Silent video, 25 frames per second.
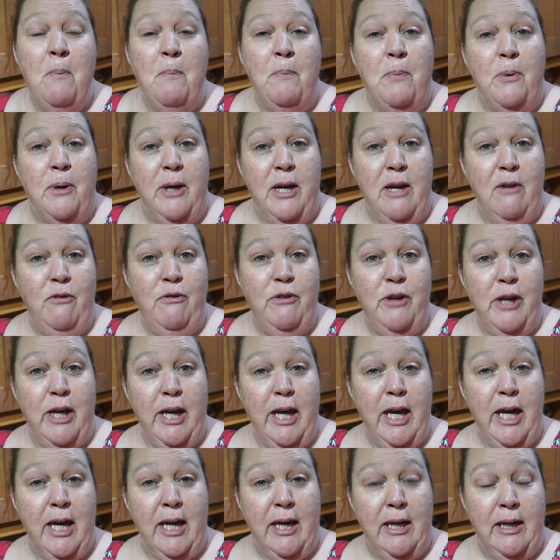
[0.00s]
But if you
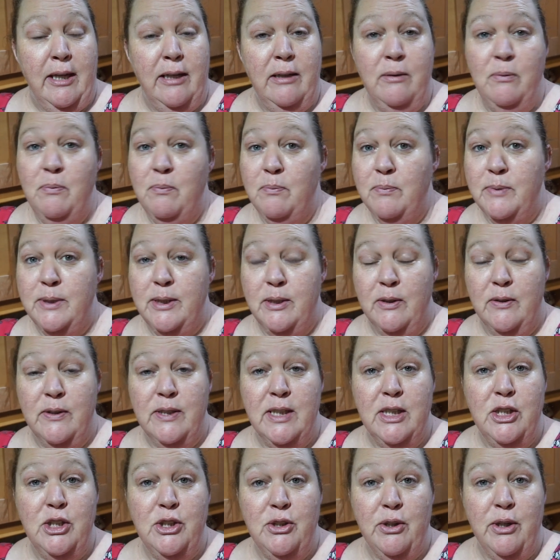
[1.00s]
can, as soon as
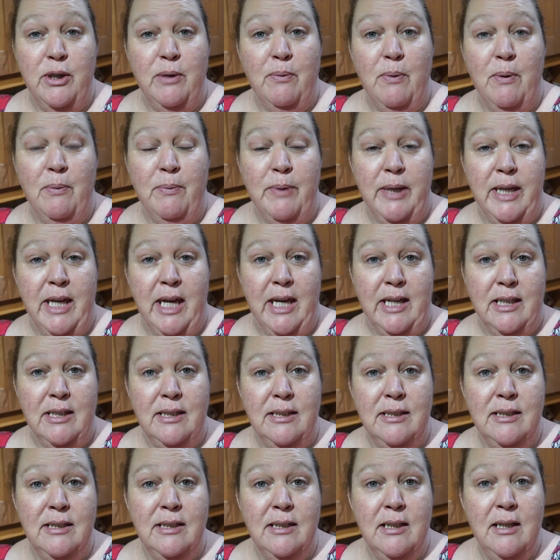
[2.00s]
I show you what we
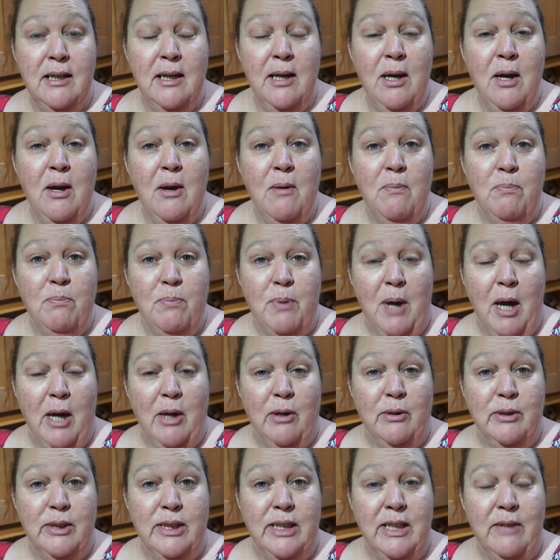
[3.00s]
get, I'm
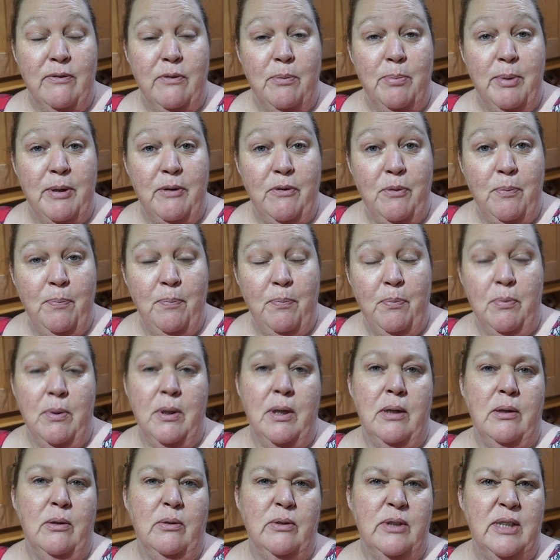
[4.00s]
going to leave a bit of a
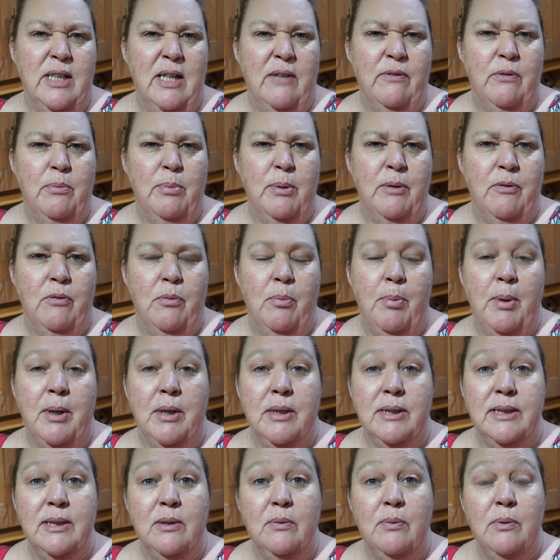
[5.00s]

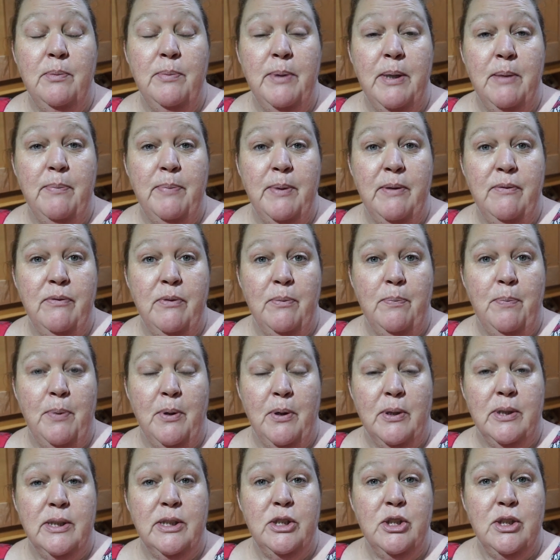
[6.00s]
pause. There will be a bit of a
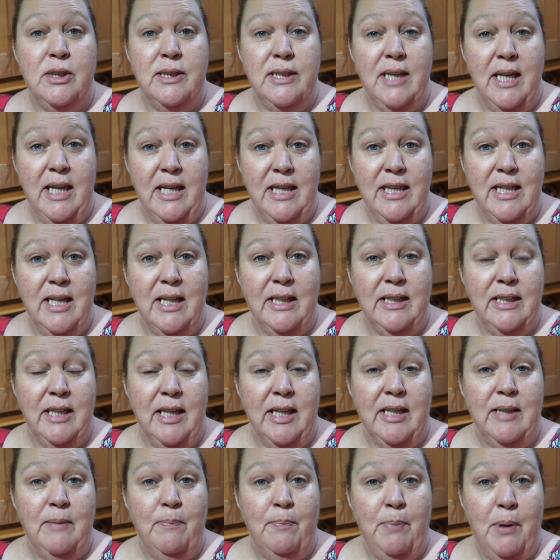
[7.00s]
pause just in that
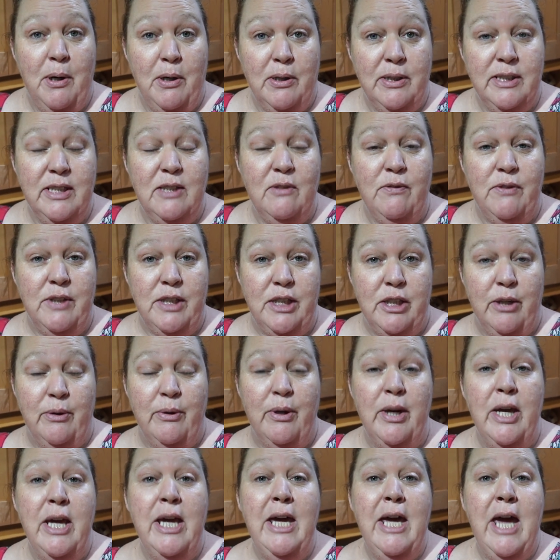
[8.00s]
thing. Pause the video
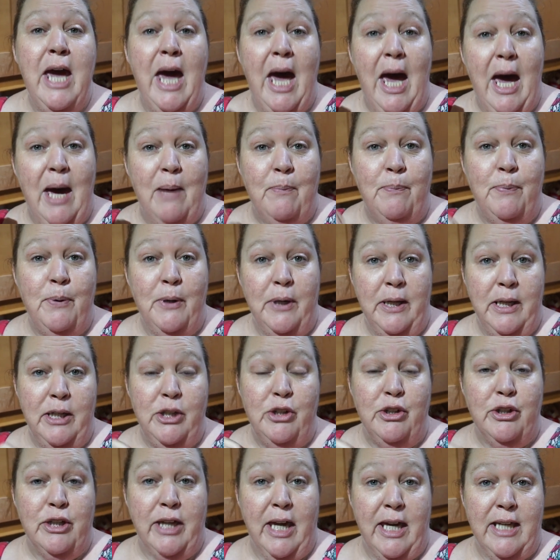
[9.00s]
and put in
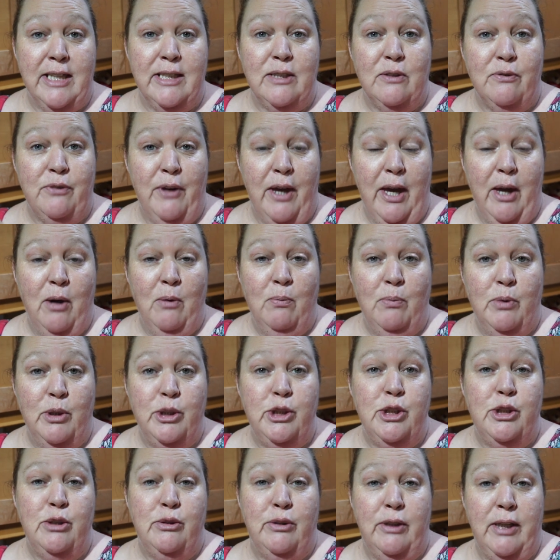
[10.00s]
your guess of how
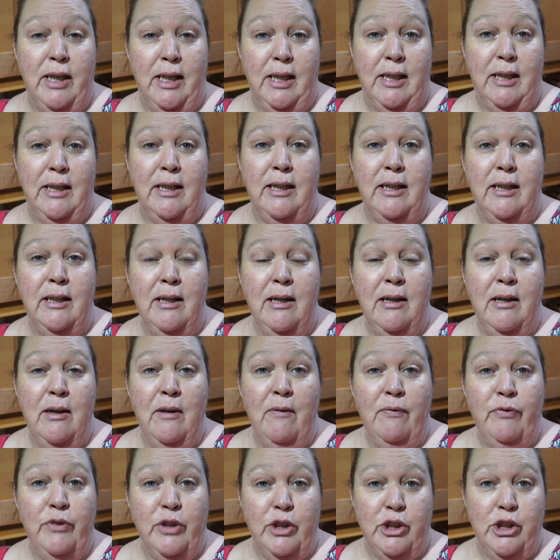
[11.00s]
much you think
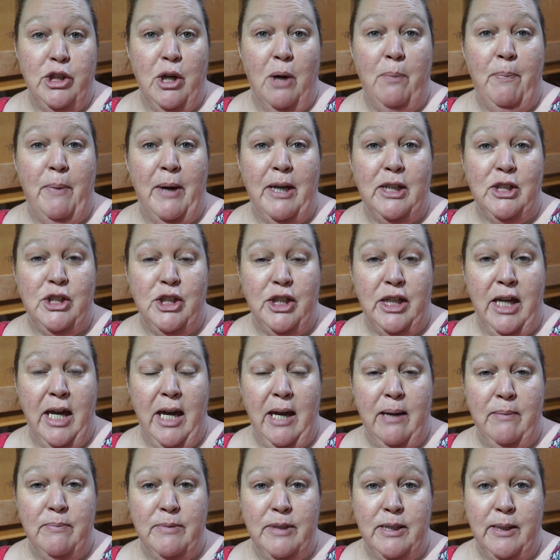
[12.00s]
the shop actually
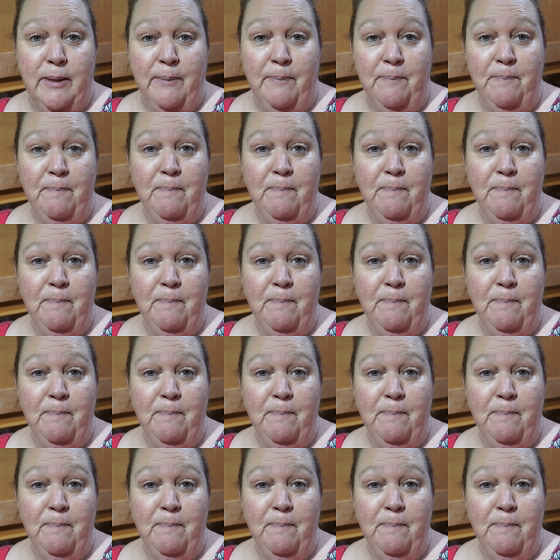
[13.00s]
came to.